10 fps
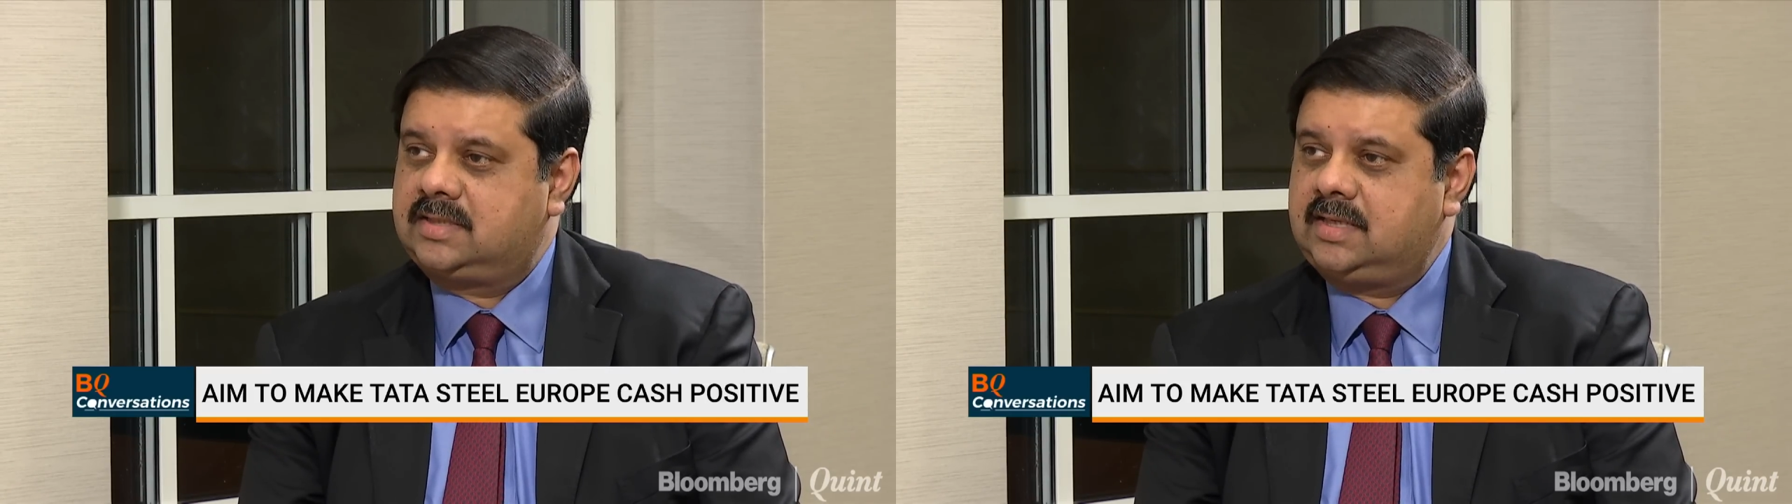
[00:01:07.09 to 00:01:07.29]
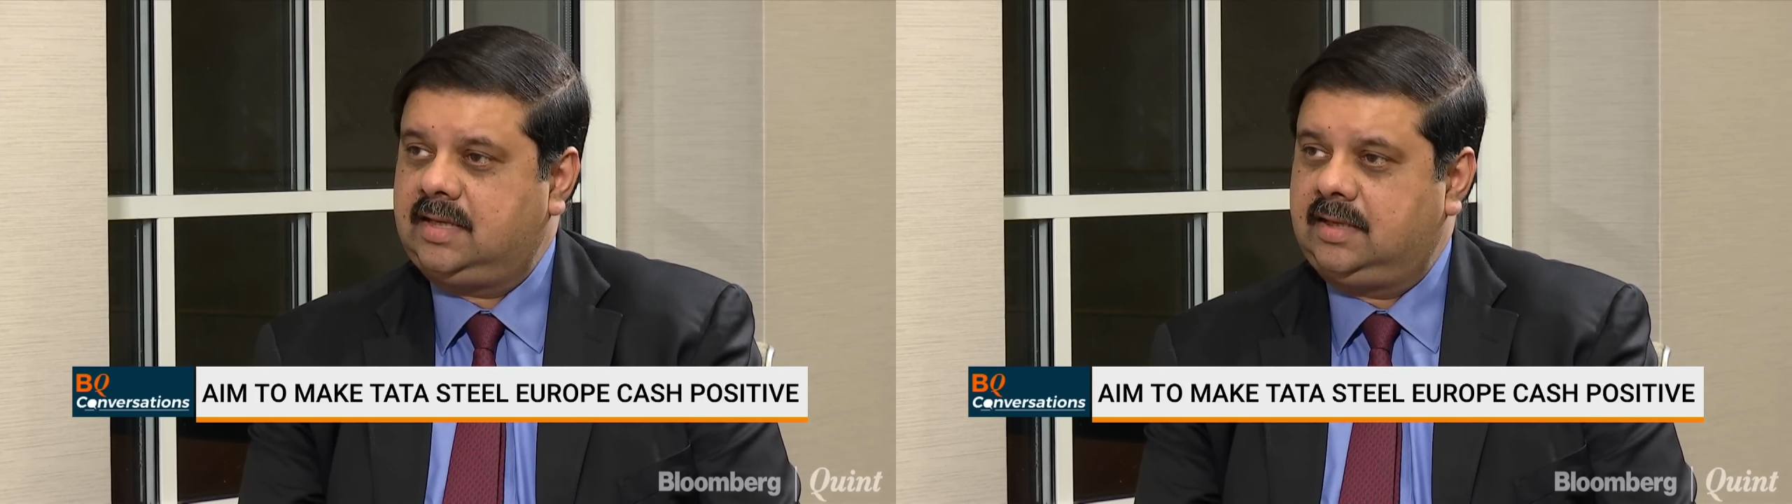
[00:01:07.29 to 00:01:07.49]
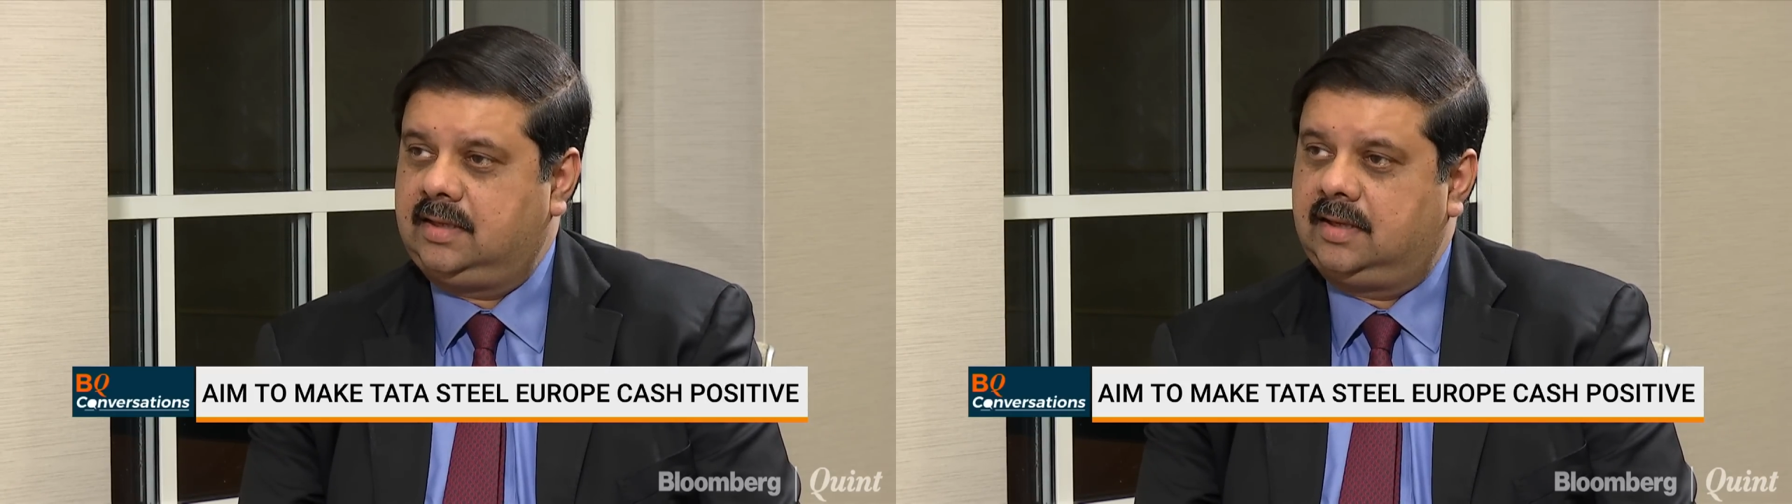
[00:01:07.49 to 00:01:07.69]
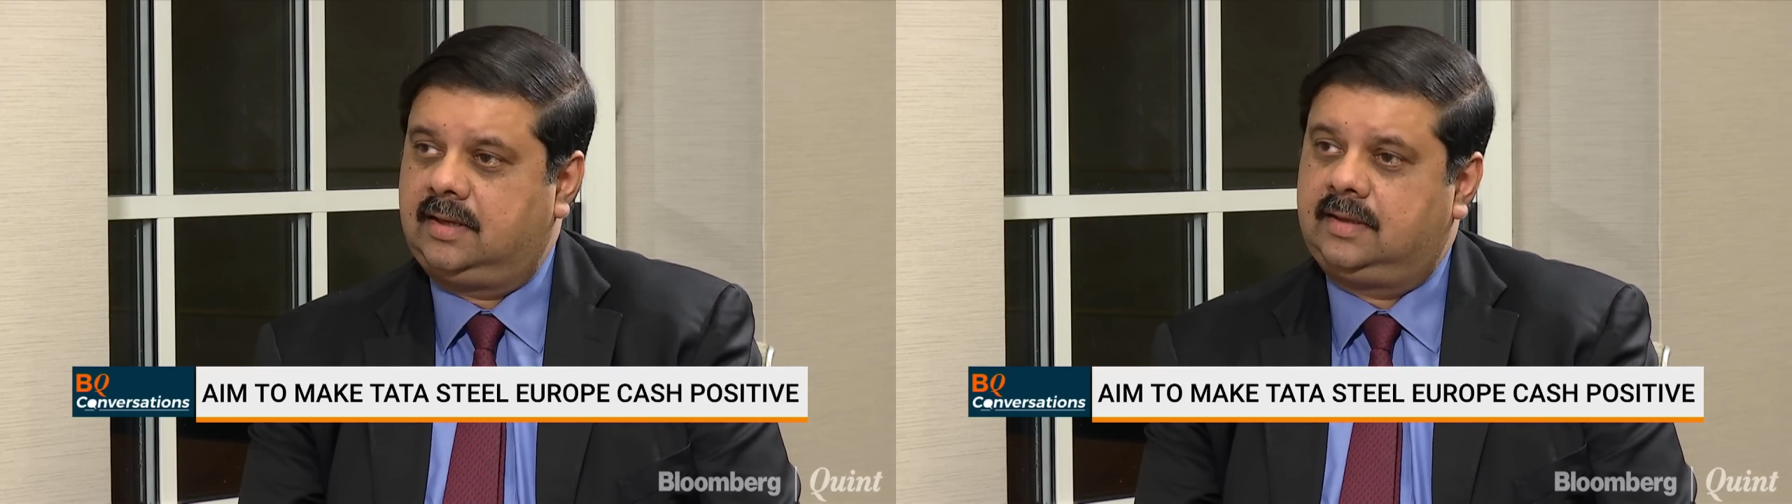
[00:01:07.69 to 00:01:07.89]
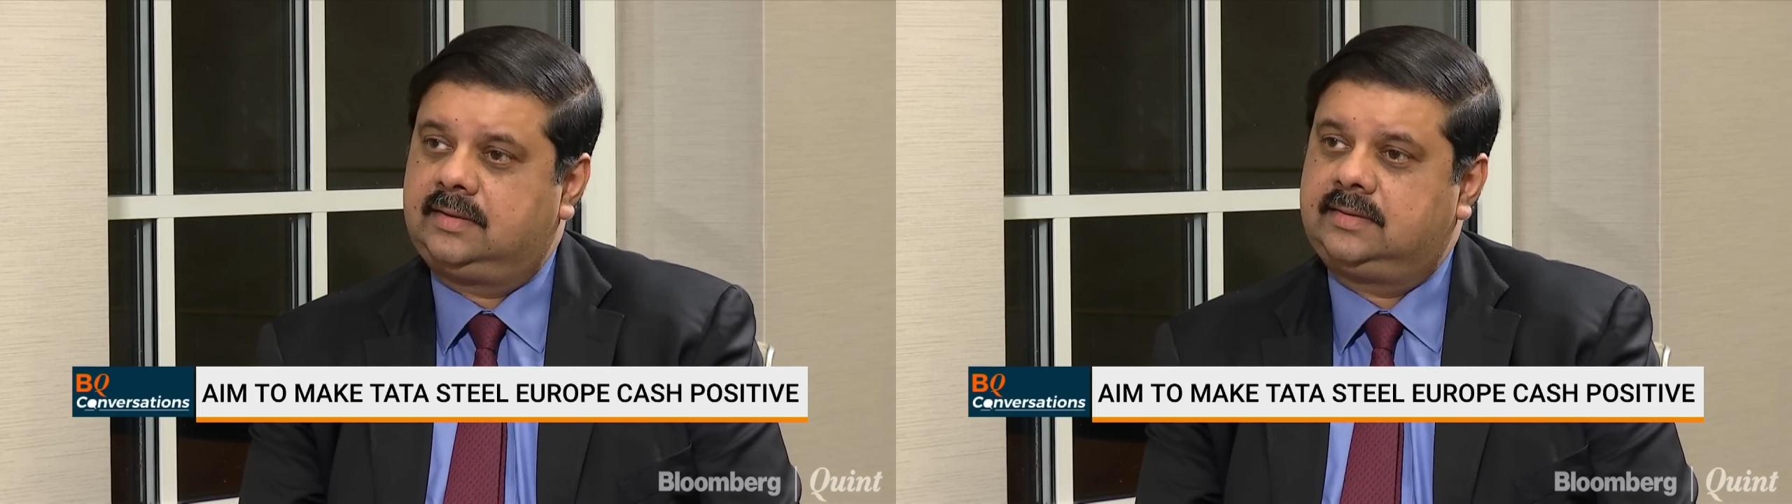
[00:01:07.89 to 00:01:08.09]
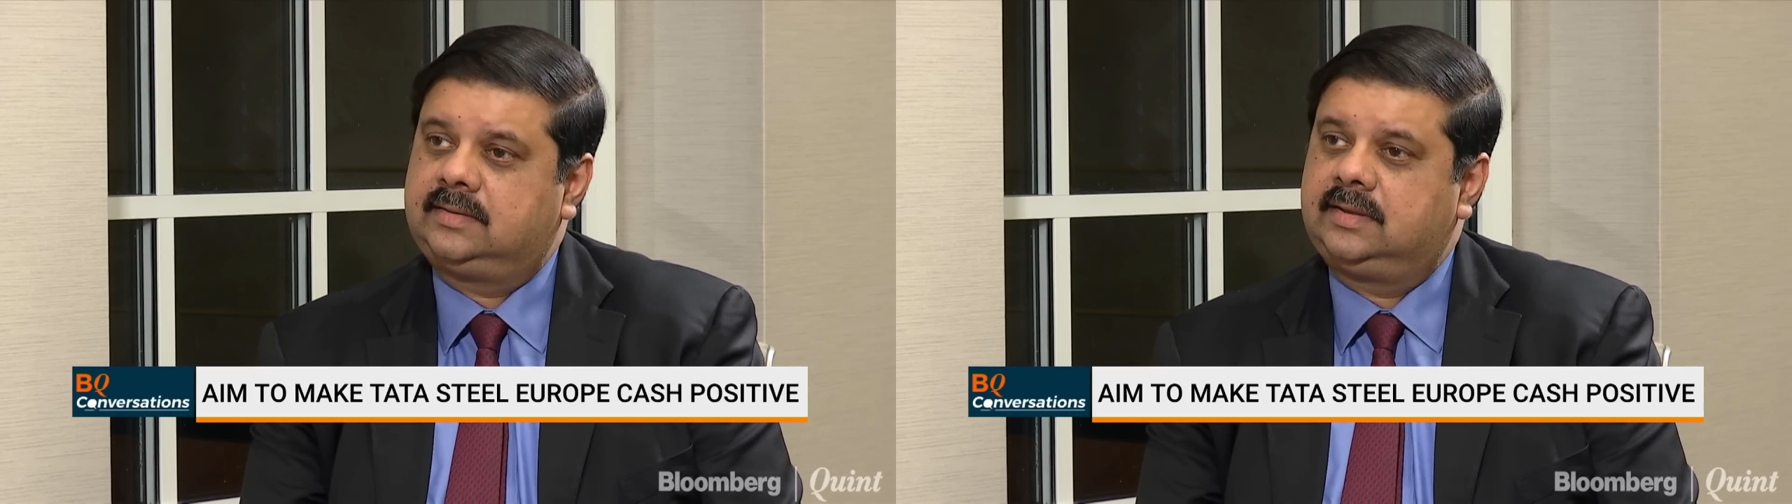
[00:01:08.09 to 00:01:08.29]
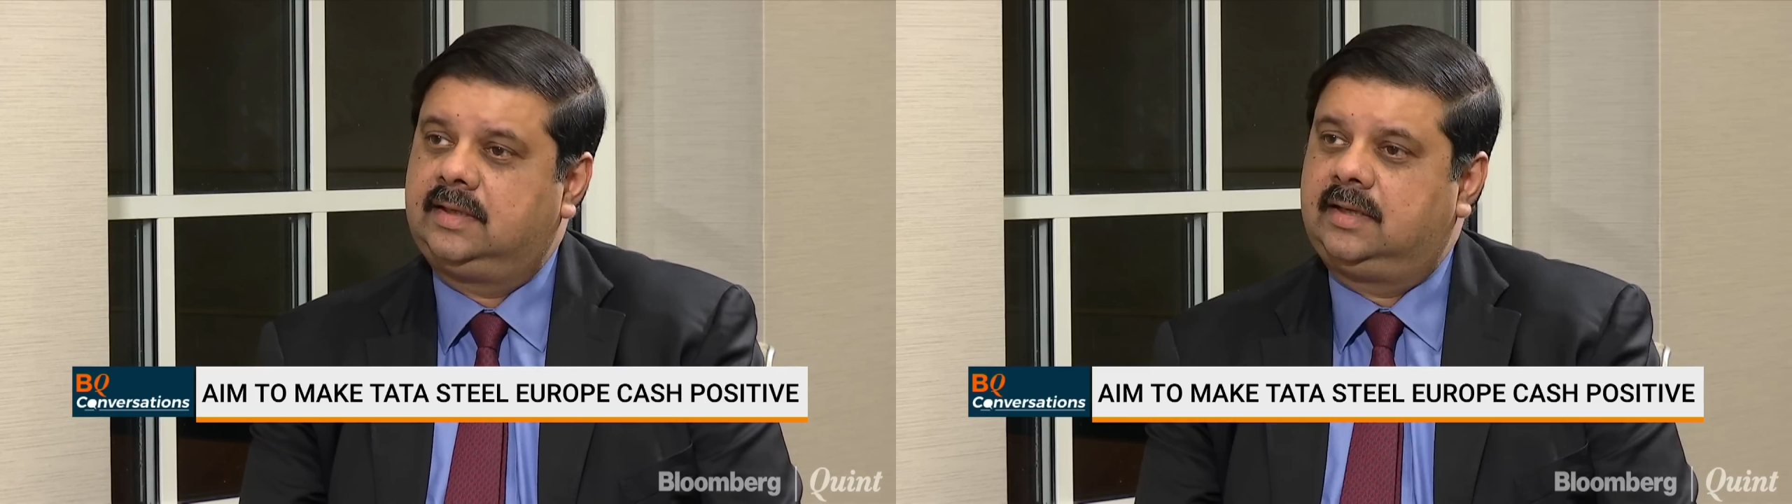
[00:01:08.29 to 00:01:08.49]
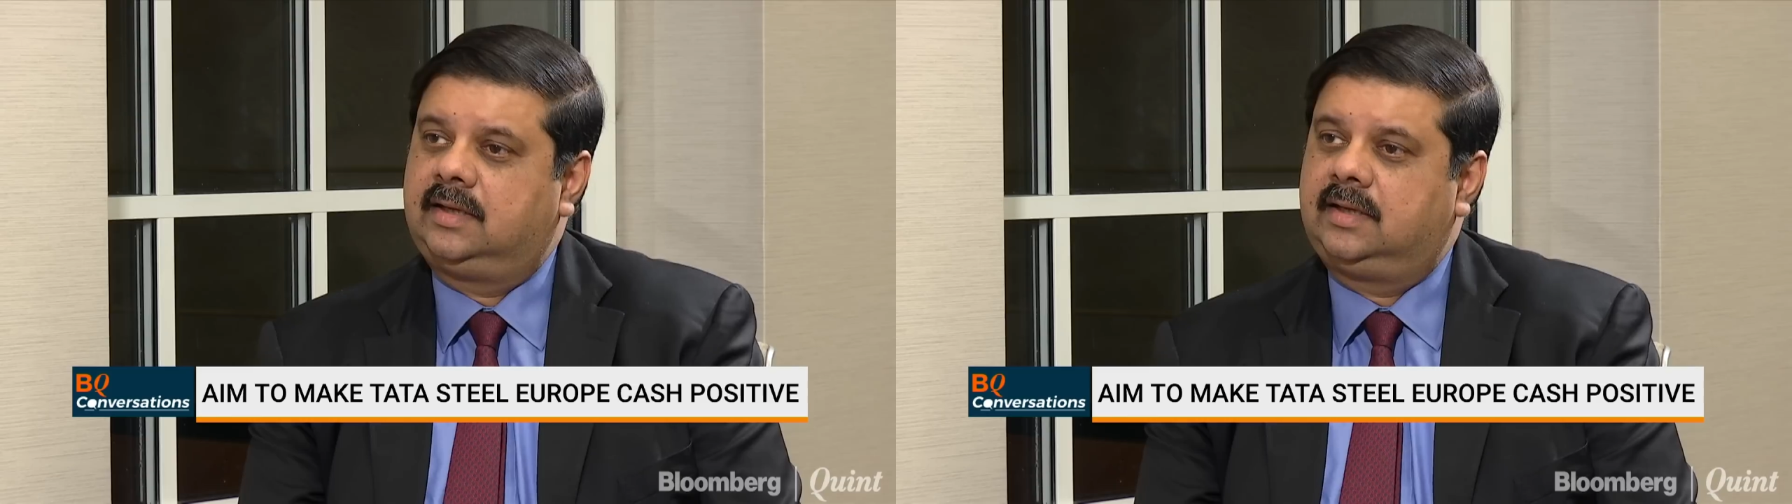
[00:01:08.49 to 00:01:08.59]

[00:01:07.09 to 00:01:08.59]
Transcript: see uh,